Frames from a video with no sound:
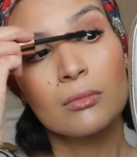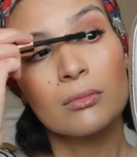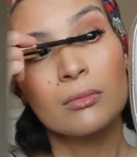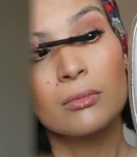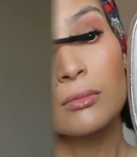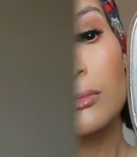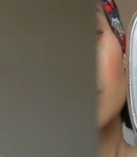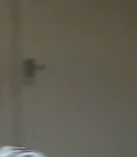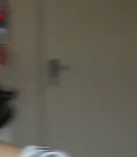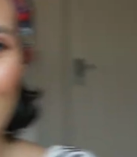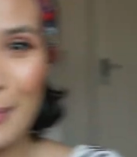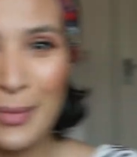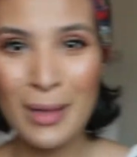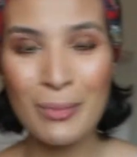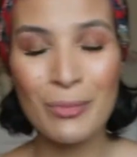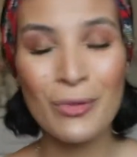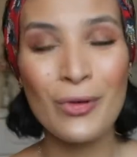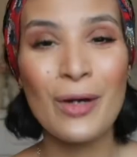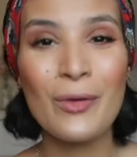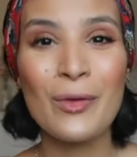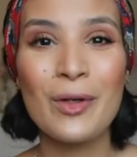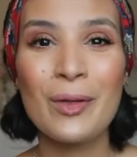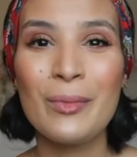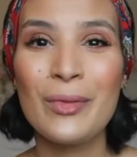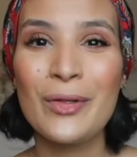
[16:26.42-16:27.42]
And for my
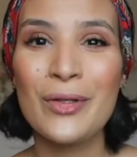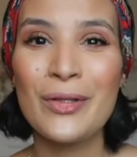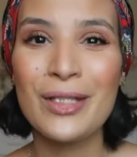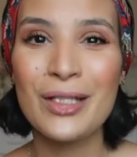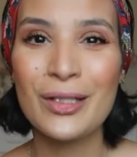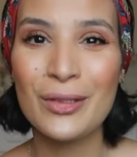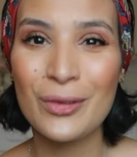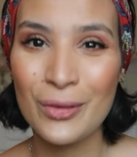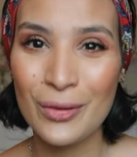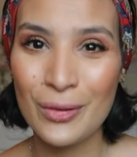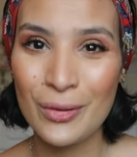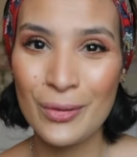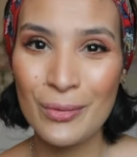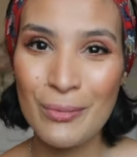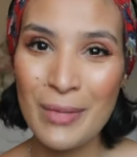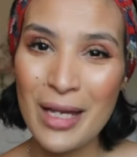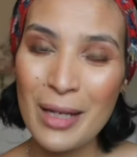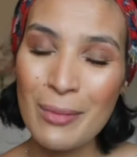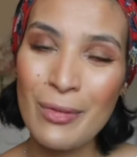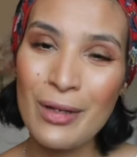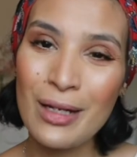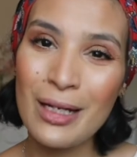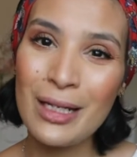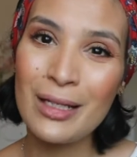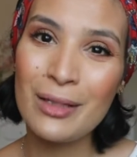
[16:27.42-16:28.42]
brow, I will be using the
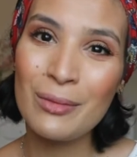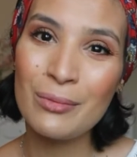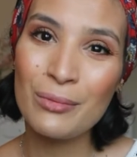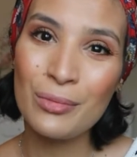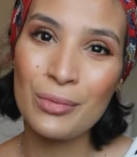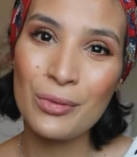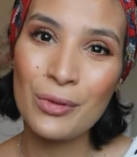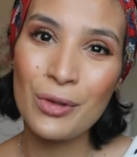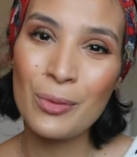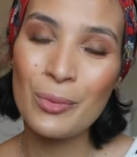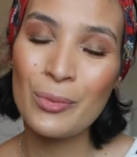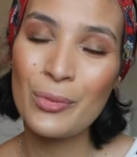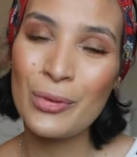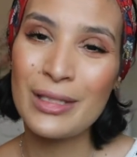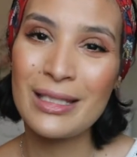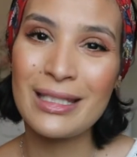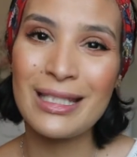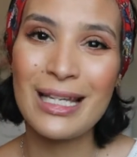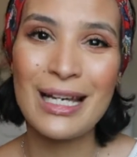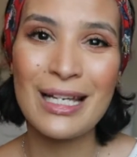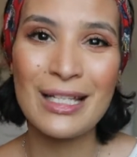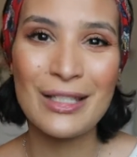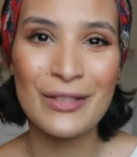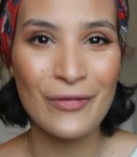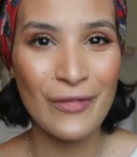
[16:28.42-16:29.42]
Maybelline Pro
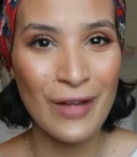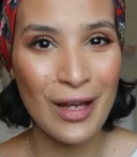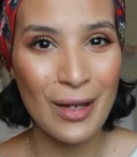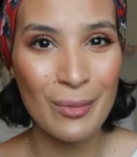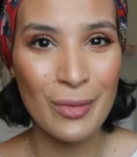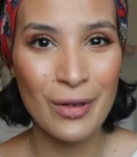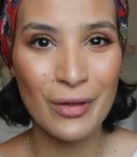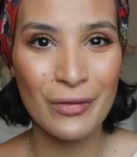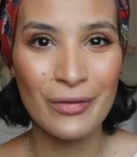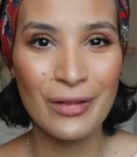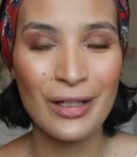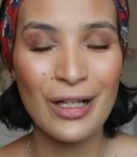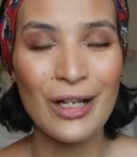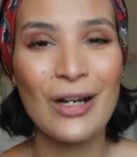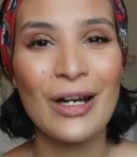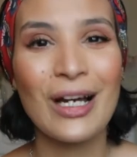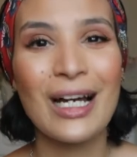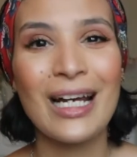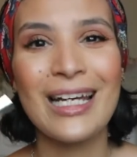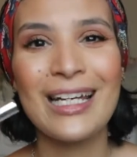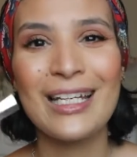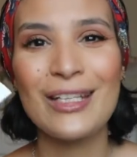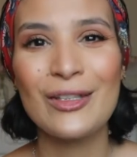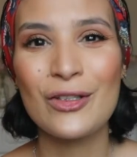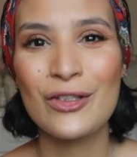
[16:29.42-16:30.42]
Precise Fiber
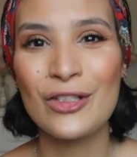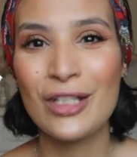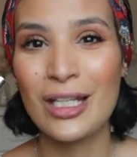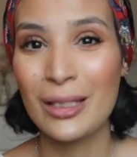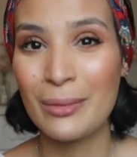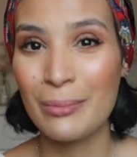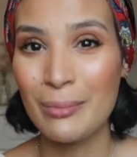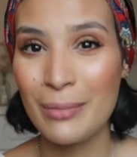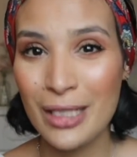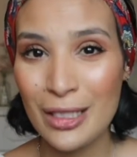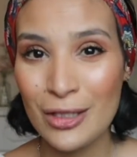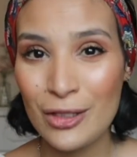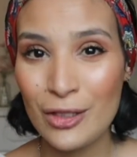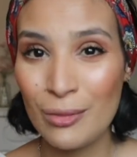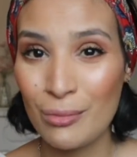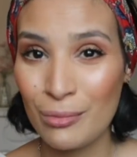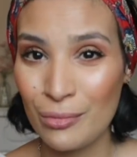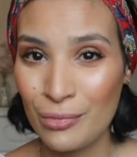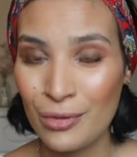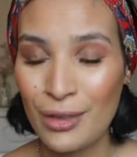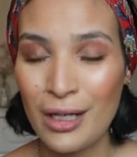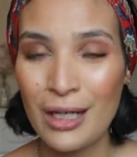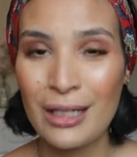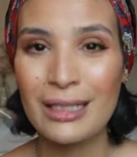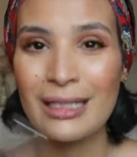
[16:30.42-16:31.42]
Filler in the shade Medium
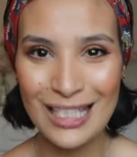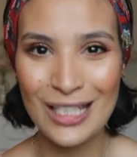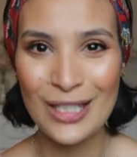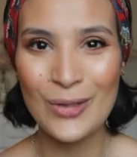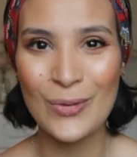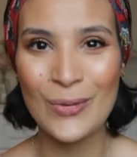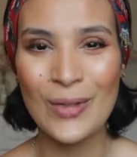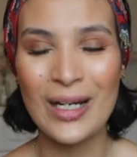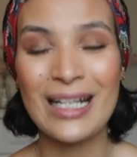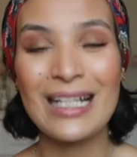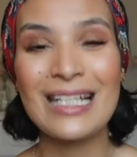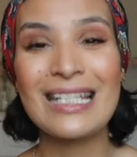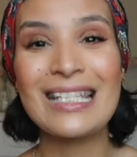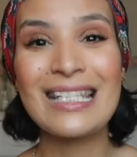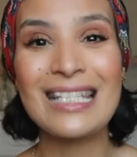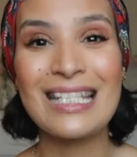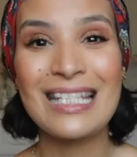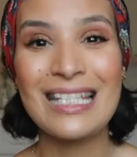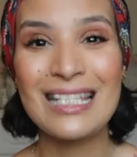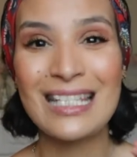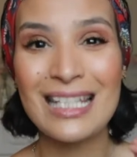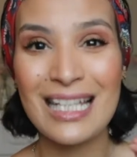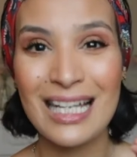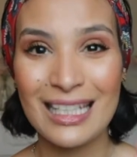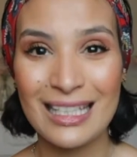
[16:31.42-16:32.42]
Brown. This one,
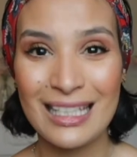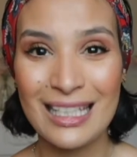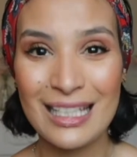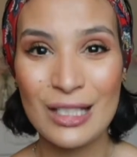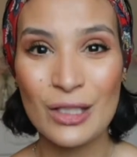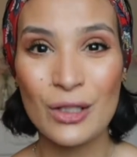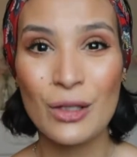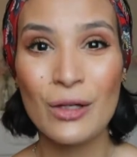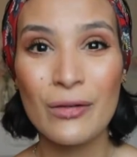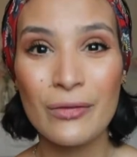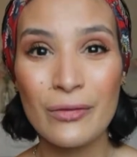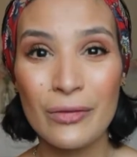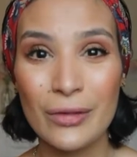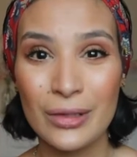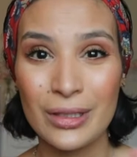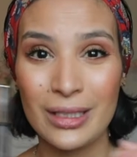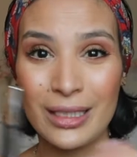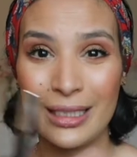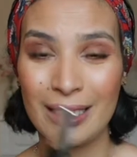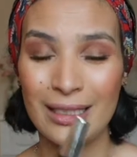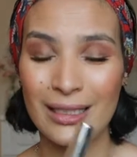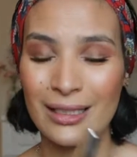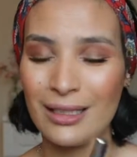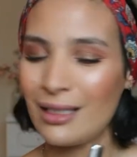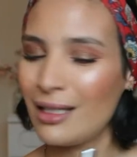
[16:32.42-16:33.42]
since I discovered
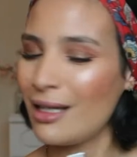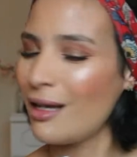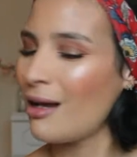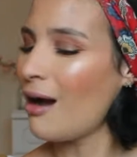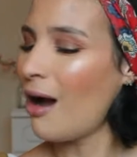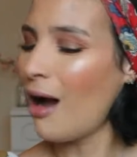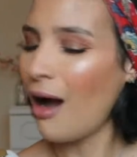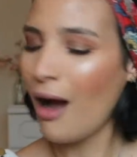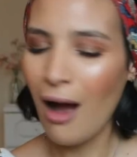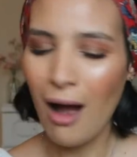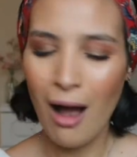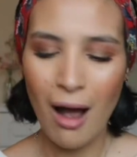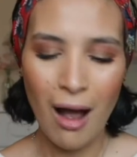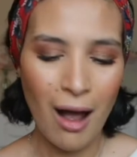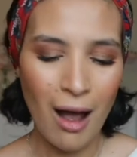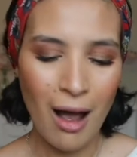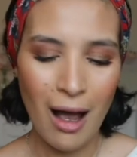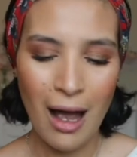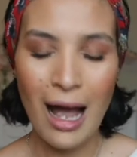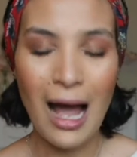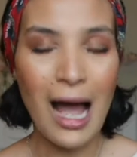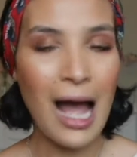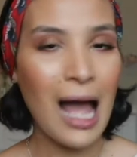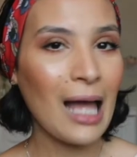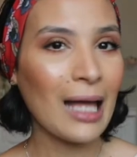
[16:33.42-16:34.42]
it,
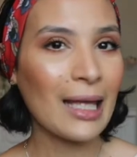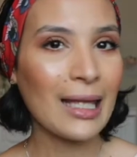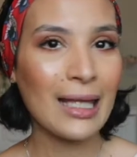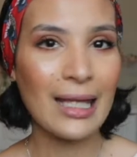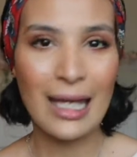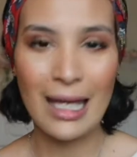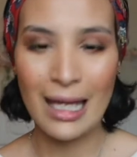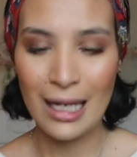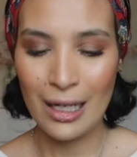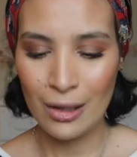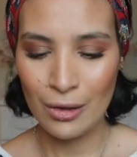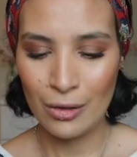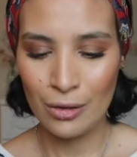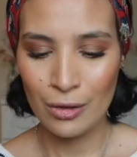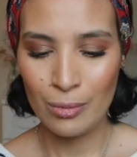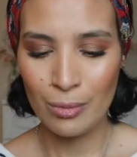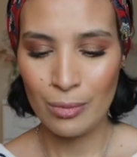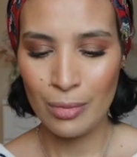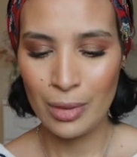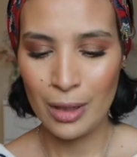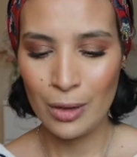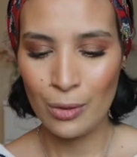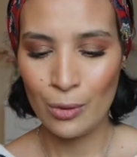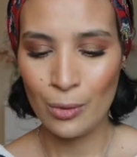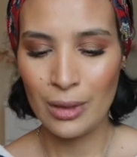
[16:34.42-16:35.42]
I
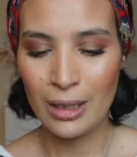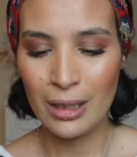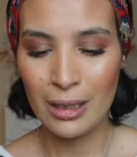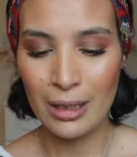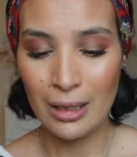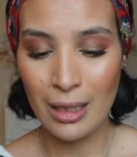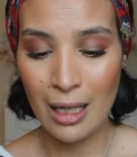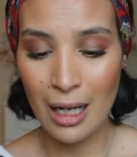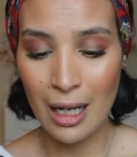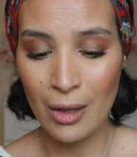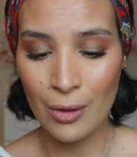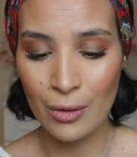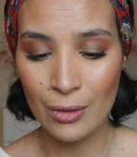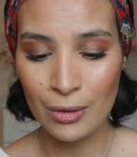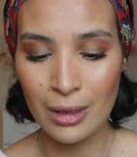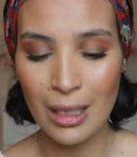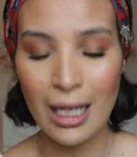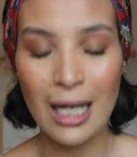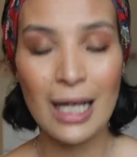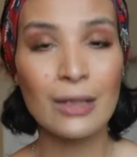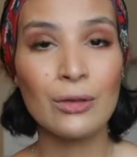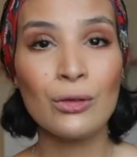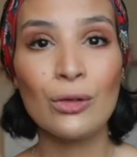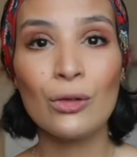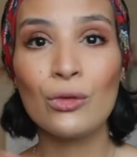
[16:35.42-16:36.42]
cannot be without.
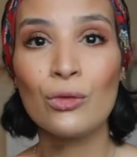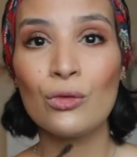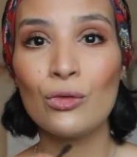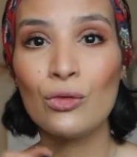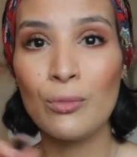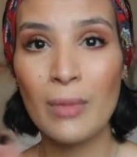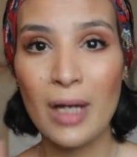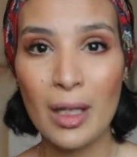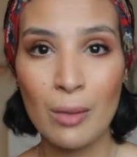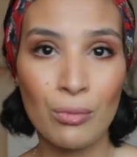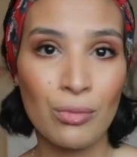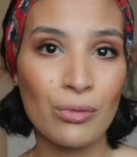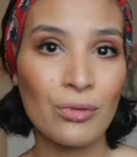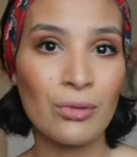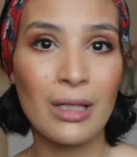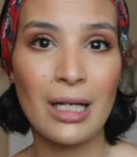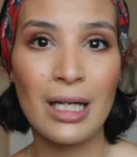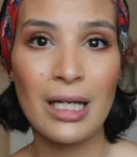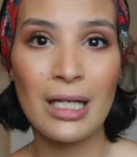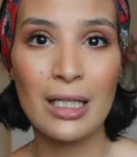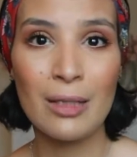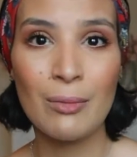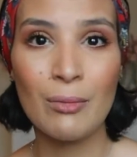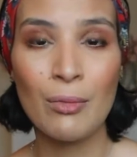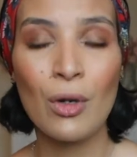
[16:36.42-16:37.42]
I don't do my brow
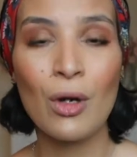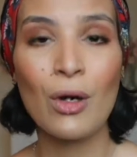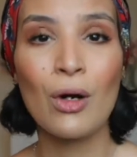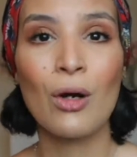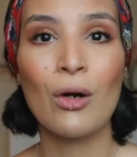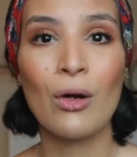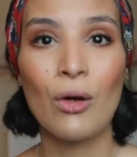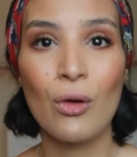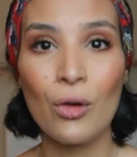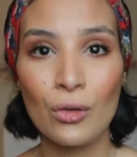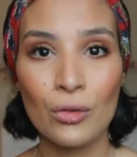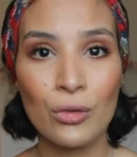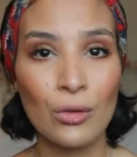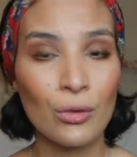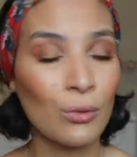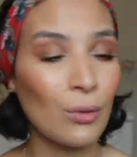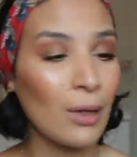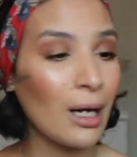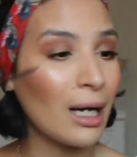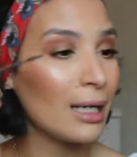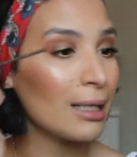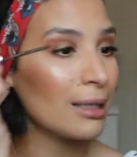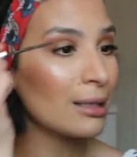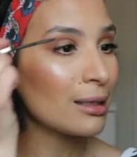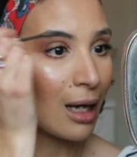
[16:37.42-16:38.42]
anymore
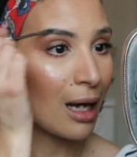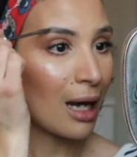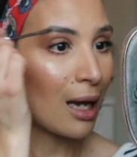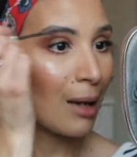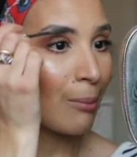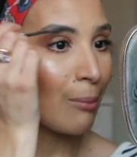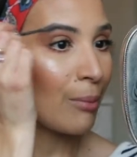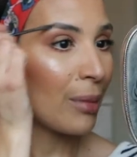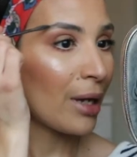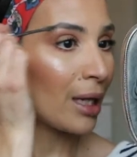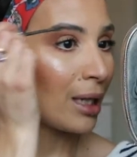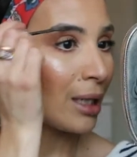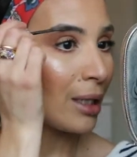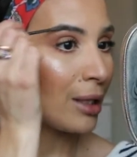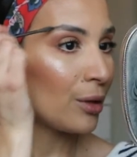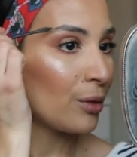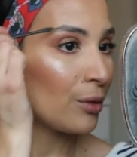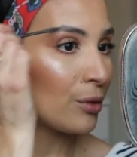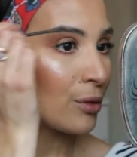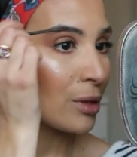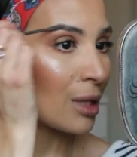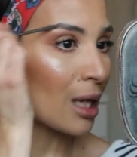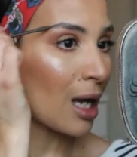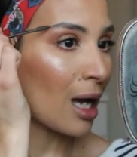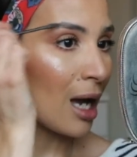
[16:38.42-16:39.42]
otherwise. I barely
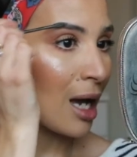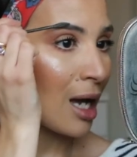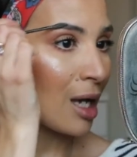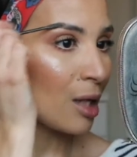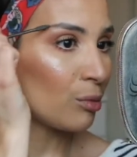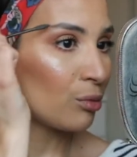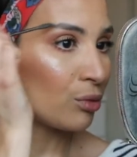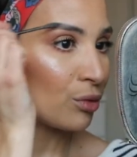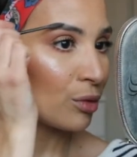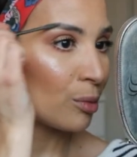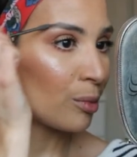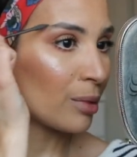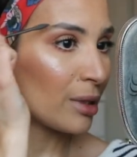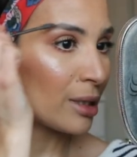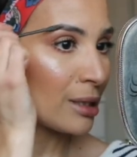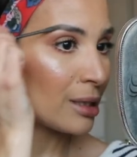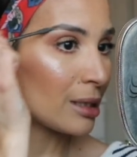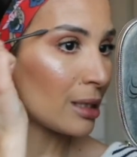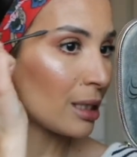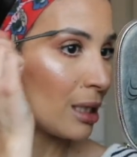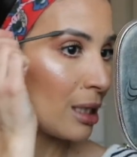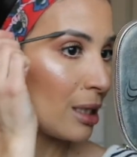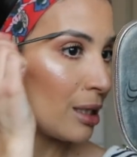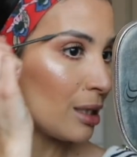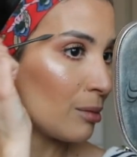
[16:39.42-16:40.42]
use eyebrow
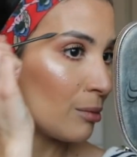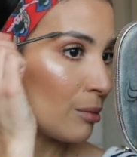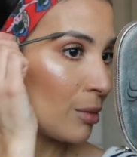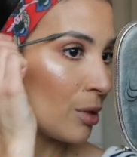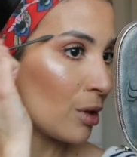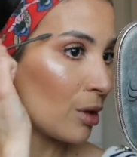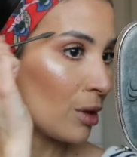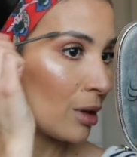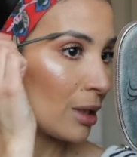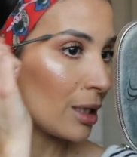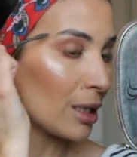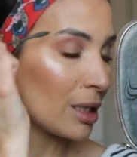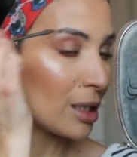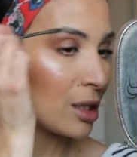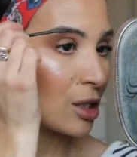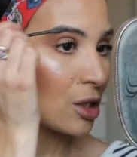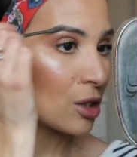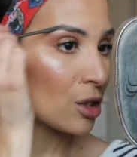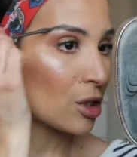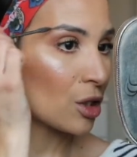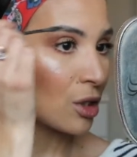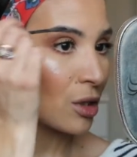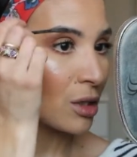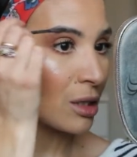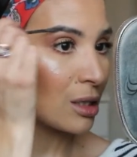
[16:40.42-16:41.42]
pencil anymore. It's
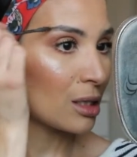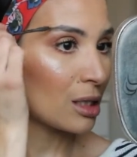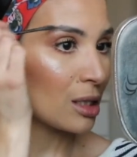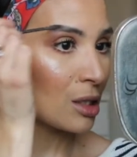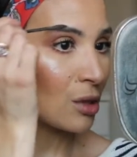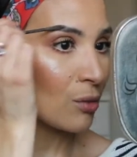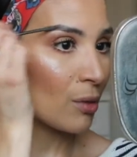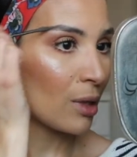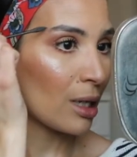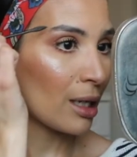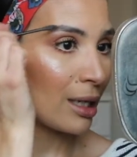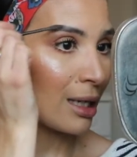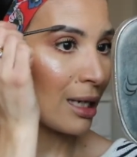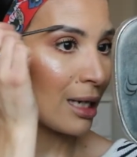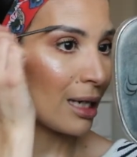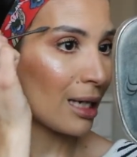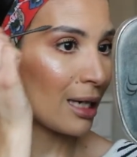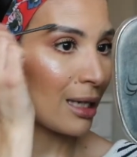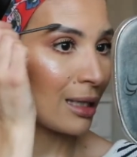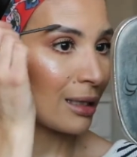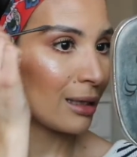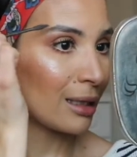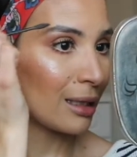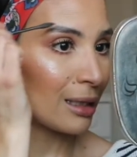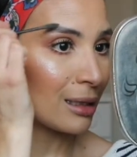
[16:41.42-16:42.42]
just this one
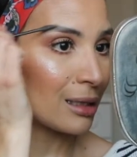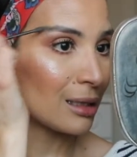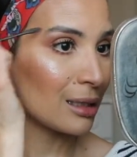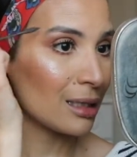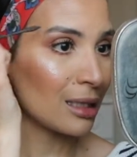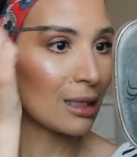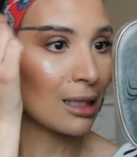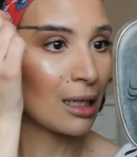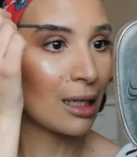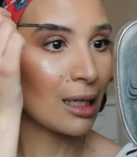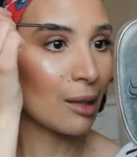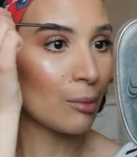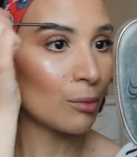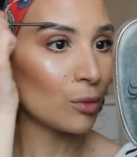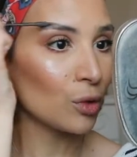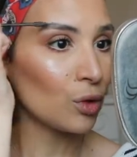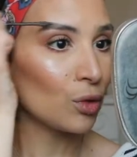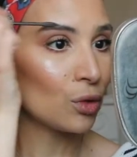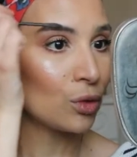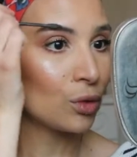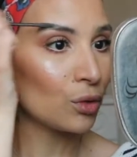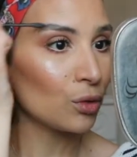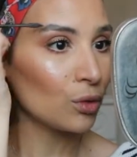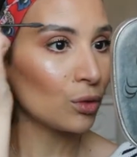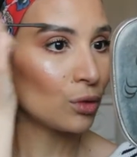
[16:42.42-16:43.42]
and that's it, and I'm
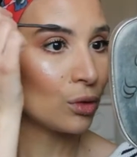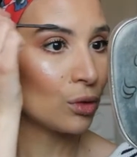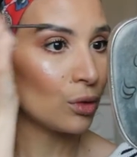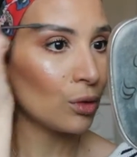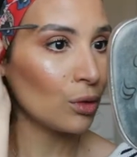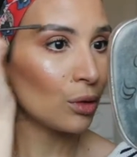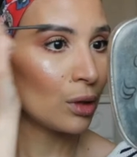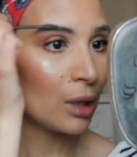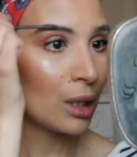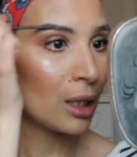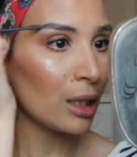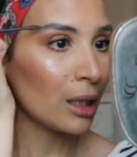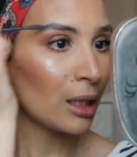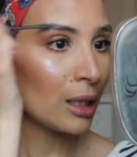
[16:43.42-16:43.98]
good to go.